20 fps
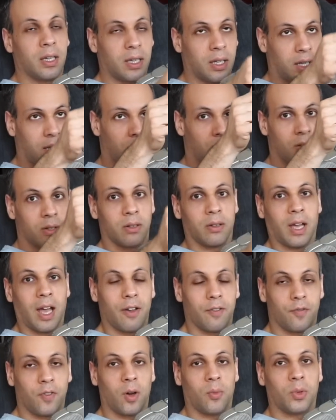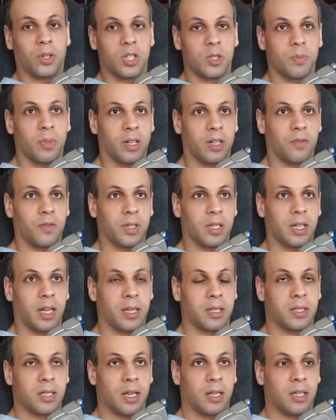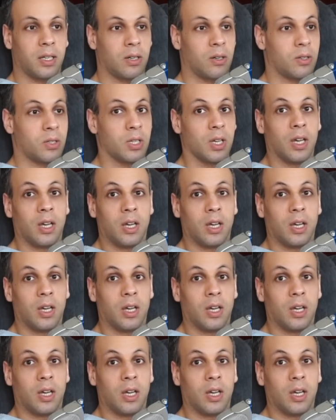here, have fun with this money for the next 10 years.